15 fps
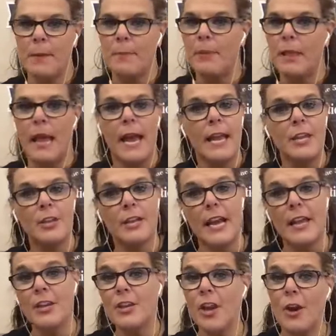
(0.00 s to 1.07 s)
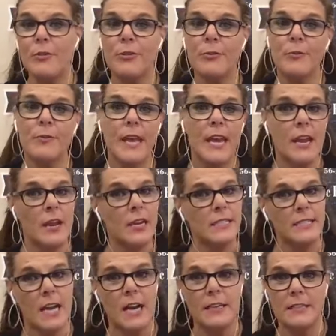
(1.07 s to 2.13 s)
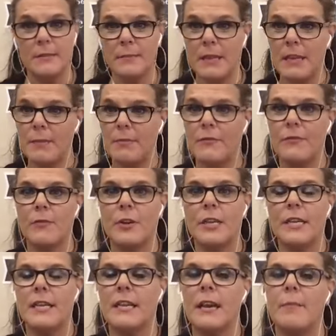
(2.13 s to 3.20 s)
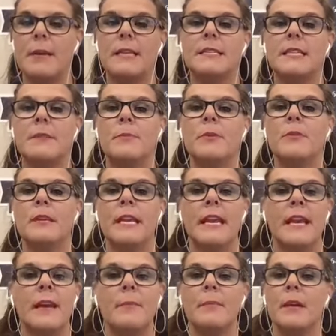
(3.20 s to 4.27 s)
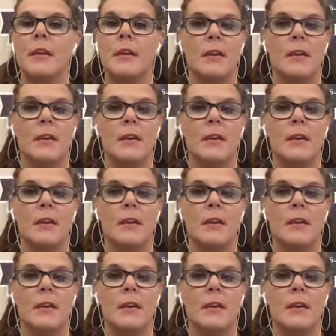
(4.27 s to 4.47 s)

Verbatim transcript: apply you got to go through there and talk to me before you can come into the boot camp